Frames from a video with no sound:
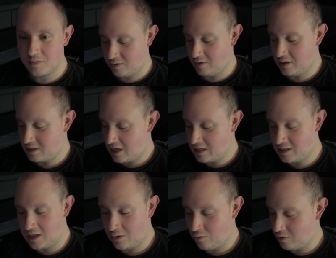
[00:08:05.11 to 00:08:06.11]
So in this case,
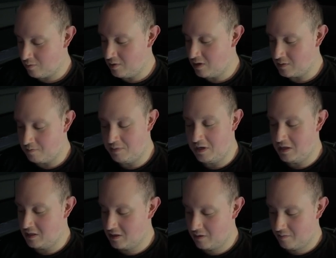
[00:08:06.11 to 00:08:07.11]
that would be
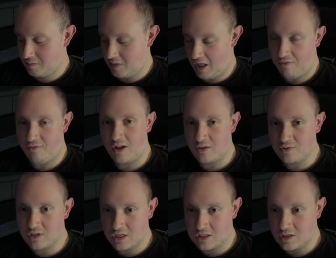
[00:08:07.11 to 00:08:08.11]
speed, effect
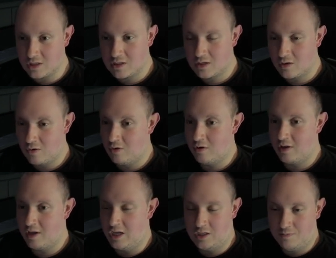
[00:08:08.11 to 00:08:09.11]
resistance, or
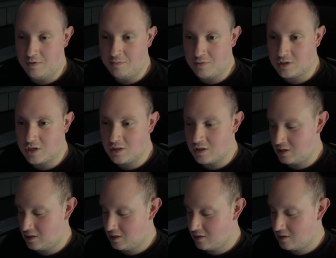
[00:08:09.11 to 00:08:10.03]
HP percentage.